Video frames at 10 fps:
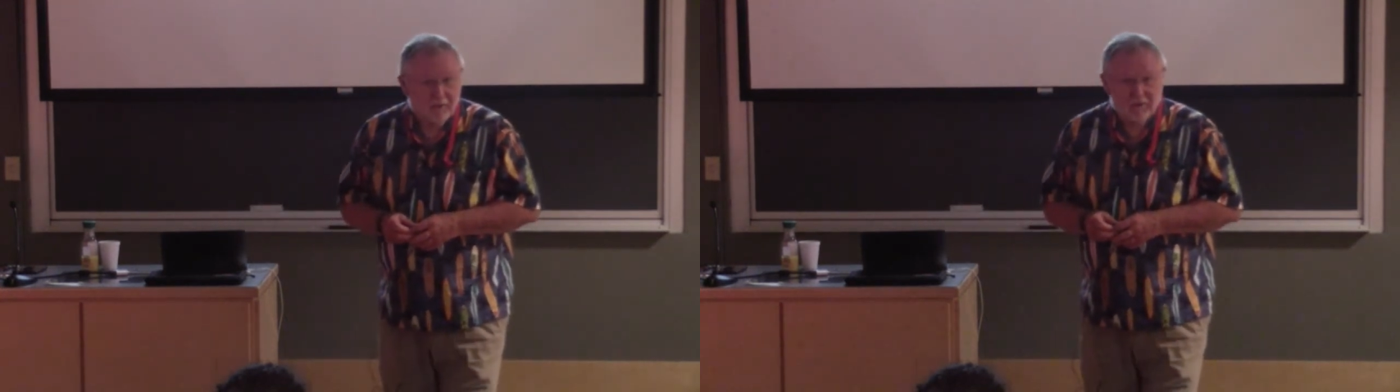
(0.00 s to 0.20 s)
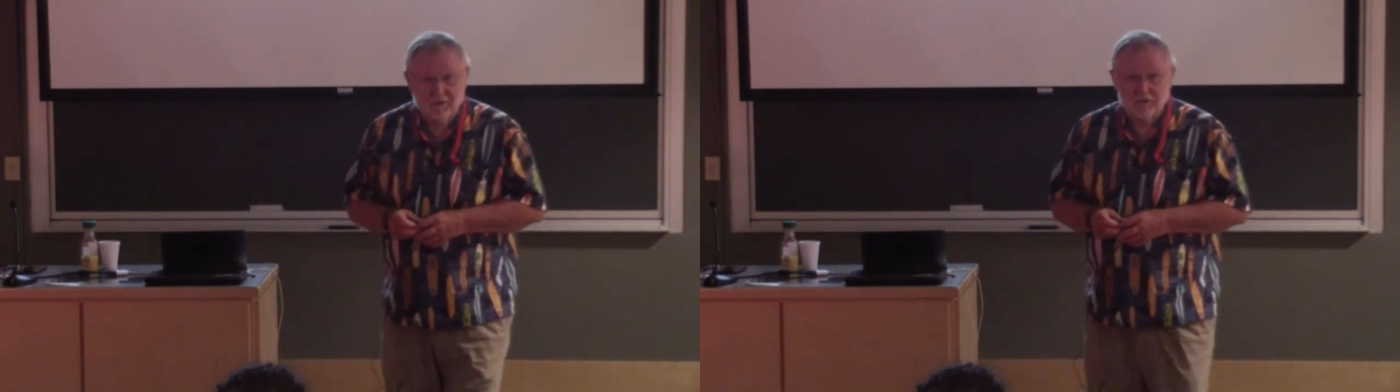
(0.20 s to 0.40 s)

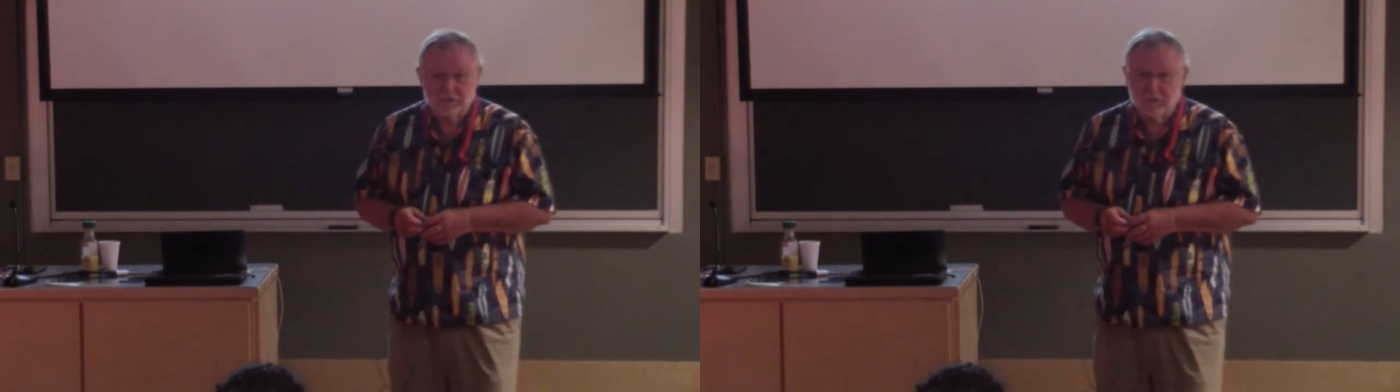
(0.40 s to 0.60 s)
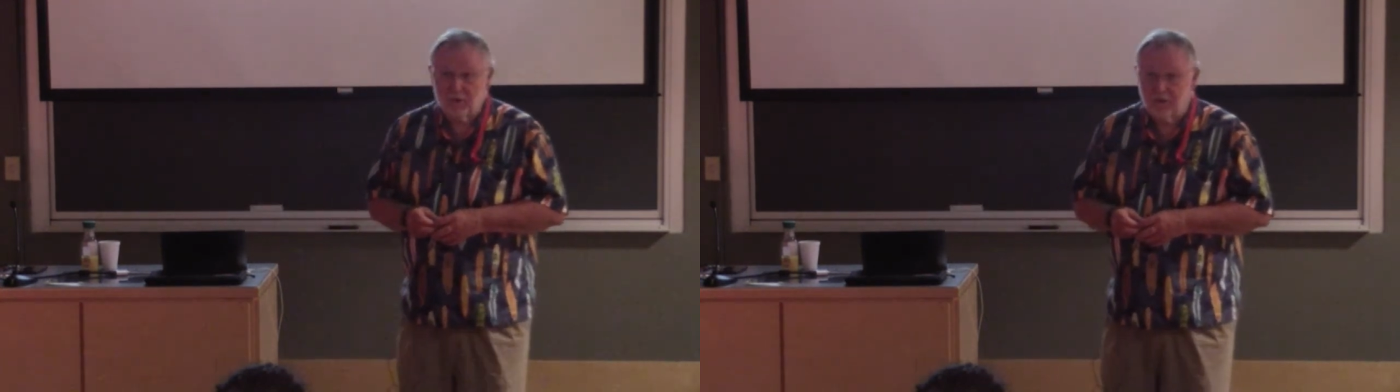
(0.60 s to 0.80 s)
And here's
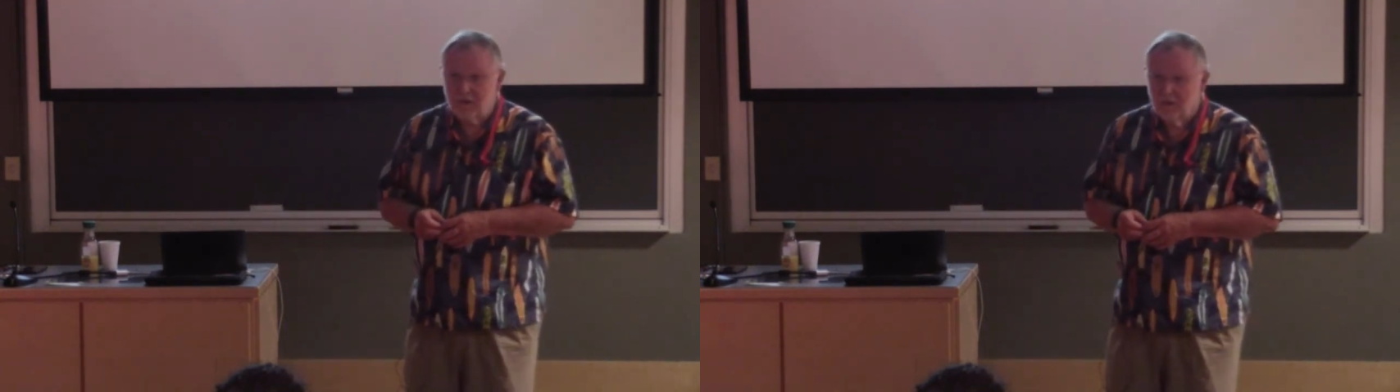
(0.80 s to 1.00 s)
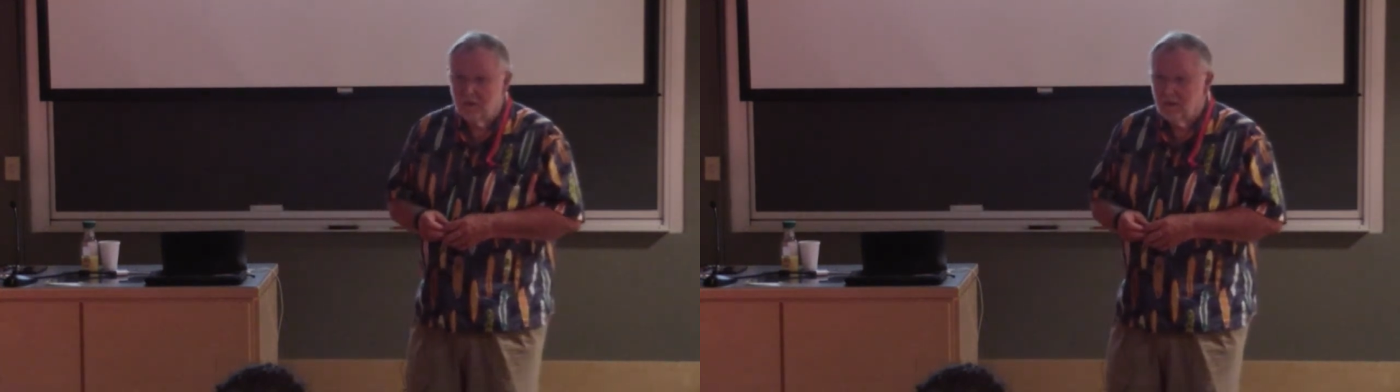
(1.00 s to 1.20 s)
the beauty.
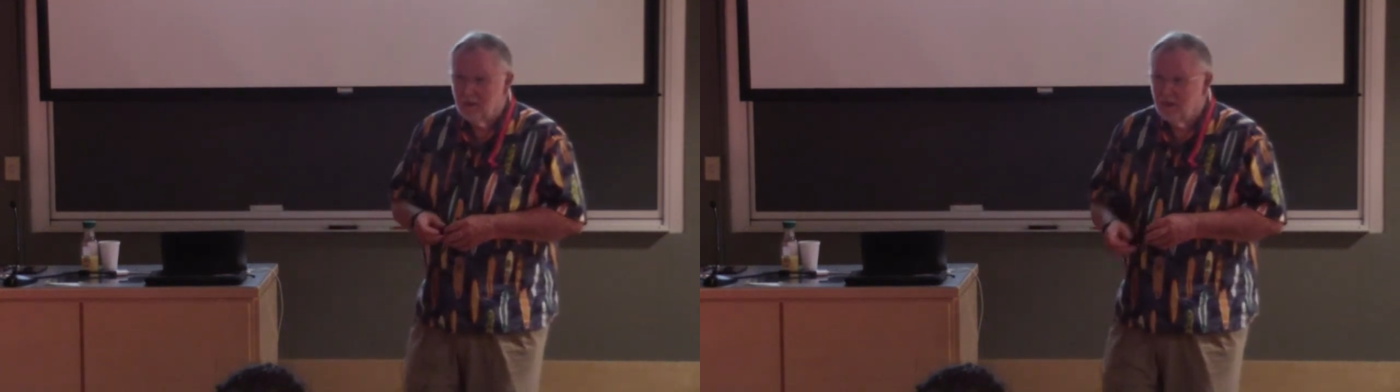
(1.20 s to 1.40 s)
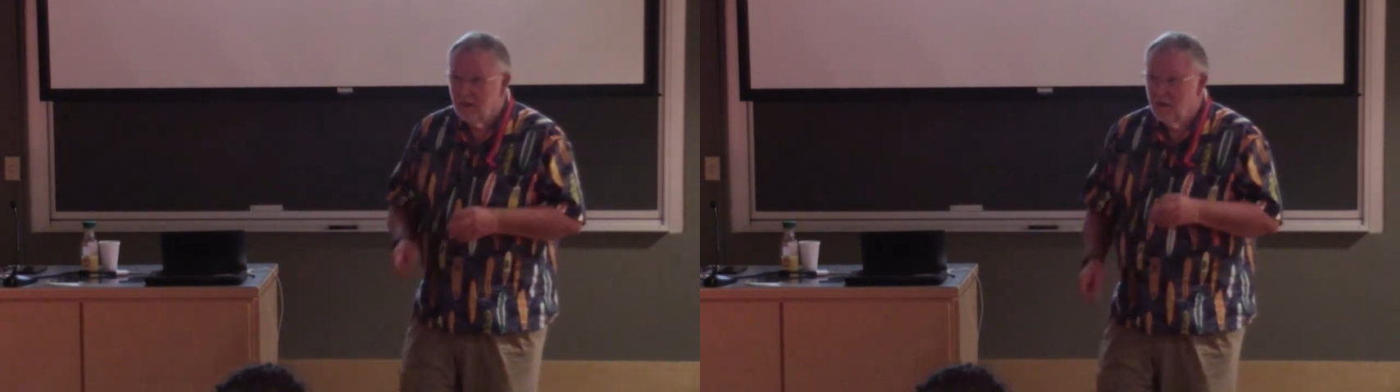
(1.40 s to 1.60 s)

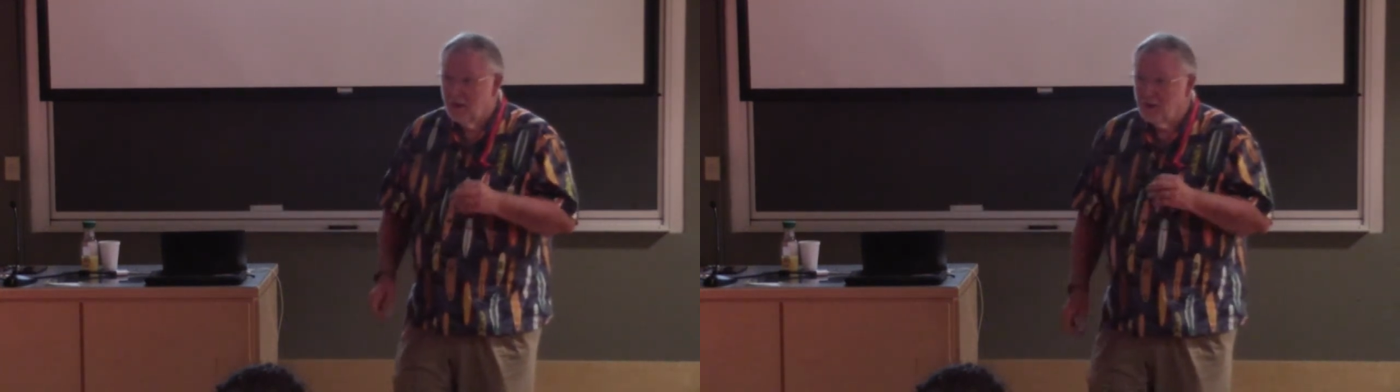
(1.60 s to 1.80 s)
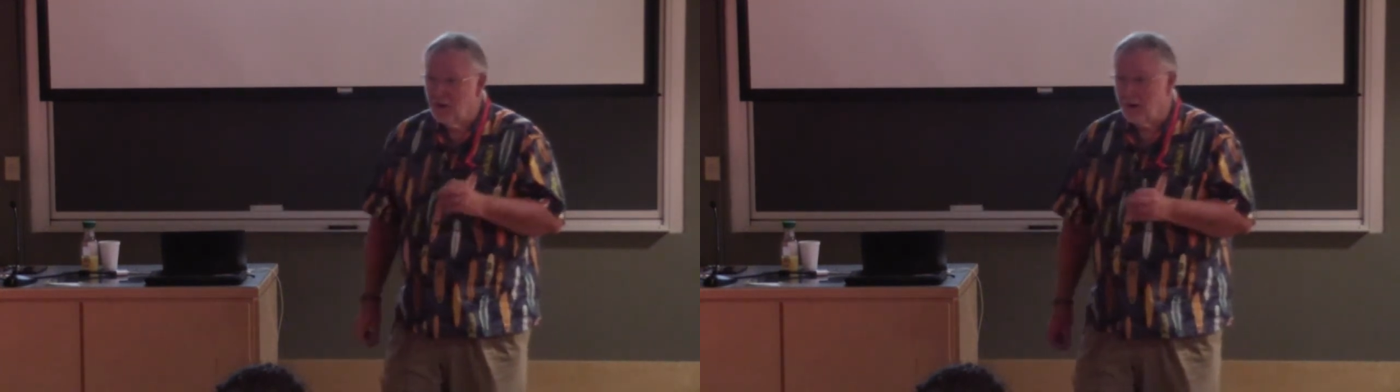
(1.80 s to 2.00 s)

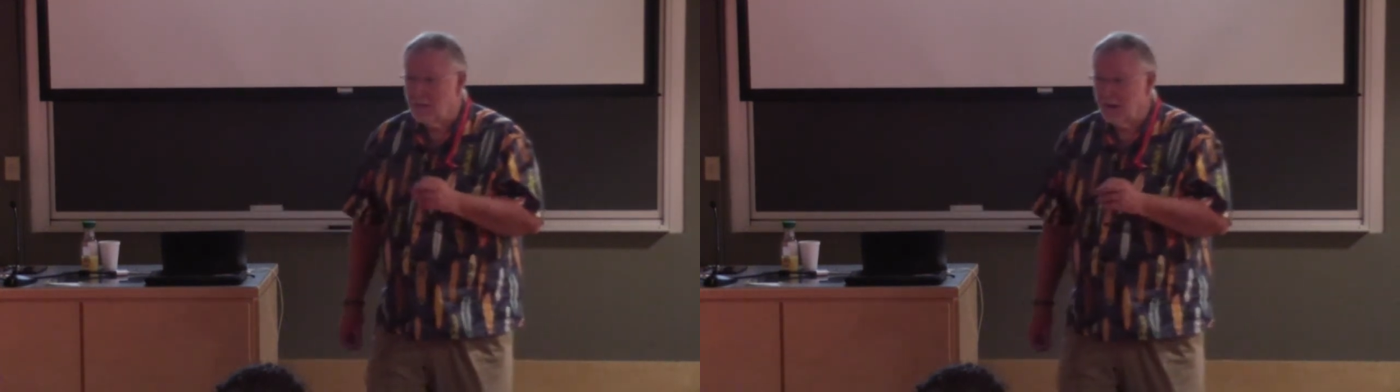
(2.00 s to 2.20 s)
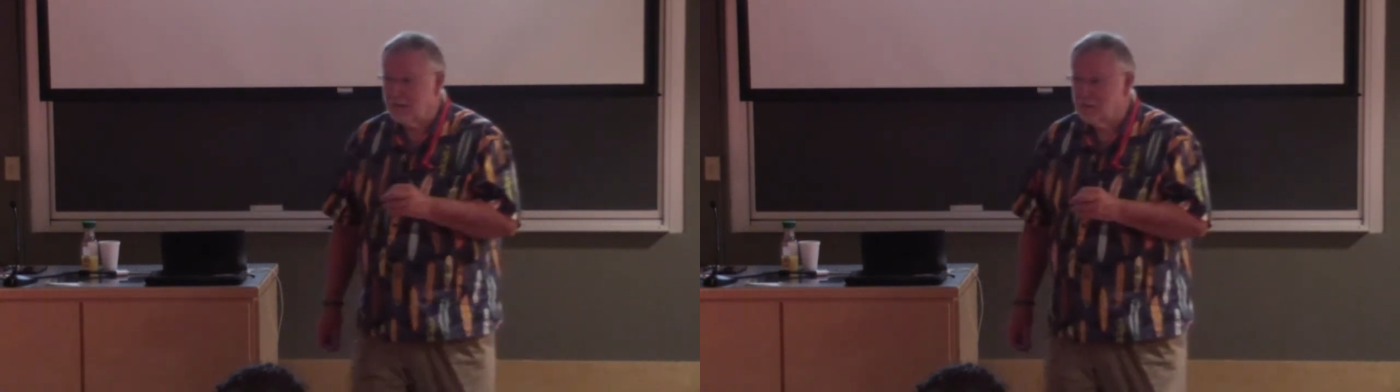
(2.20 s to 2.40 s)

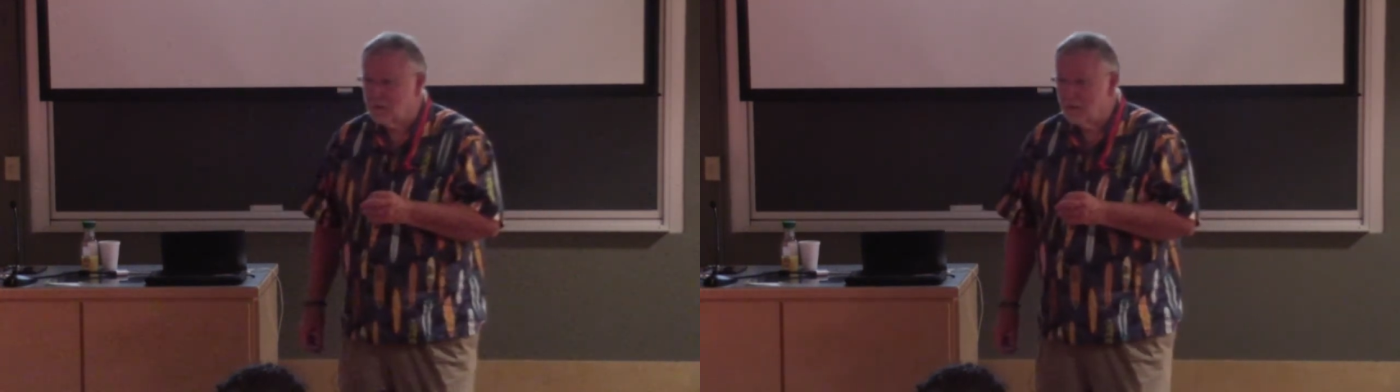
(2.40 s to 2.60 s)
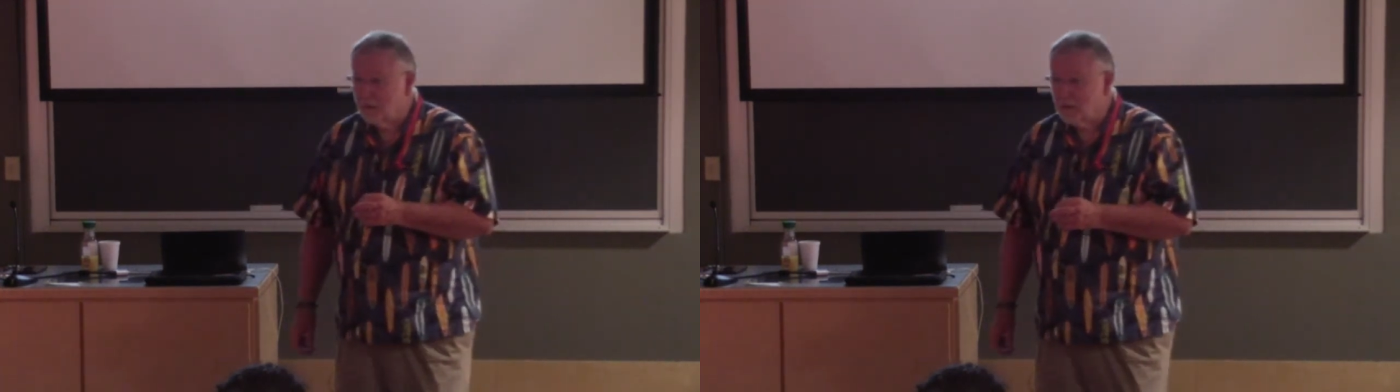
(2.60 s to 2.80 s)
Carbon
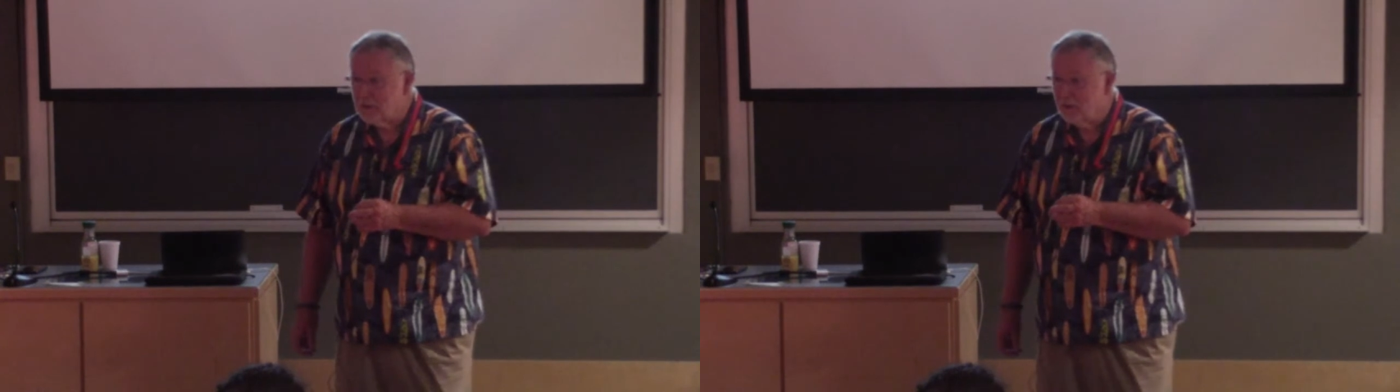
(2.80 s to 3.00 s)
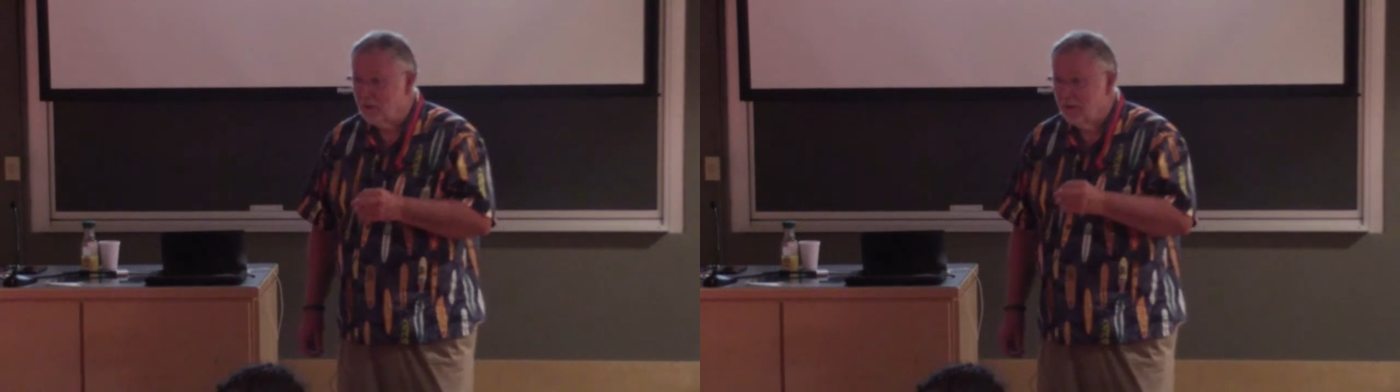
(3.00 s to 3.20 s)
isotope
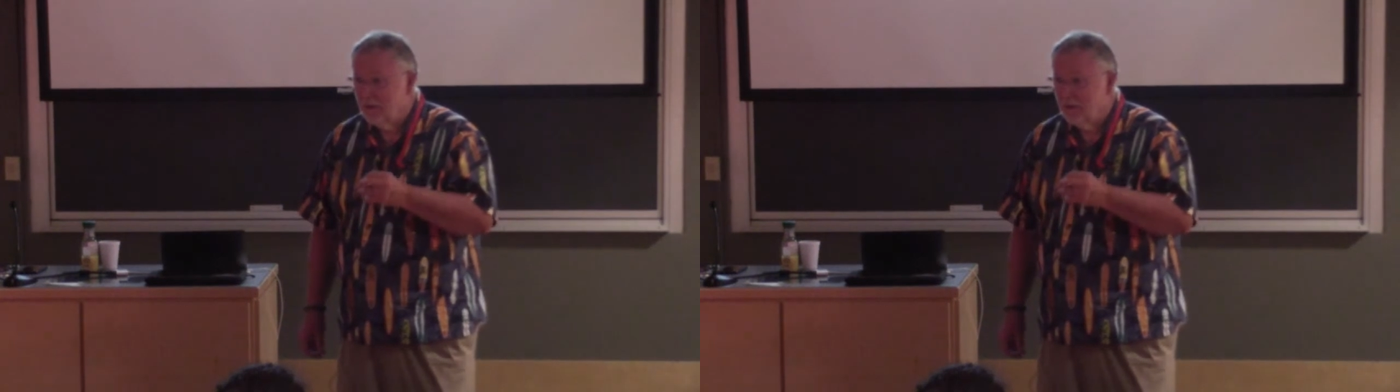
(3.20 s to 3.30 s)
ratio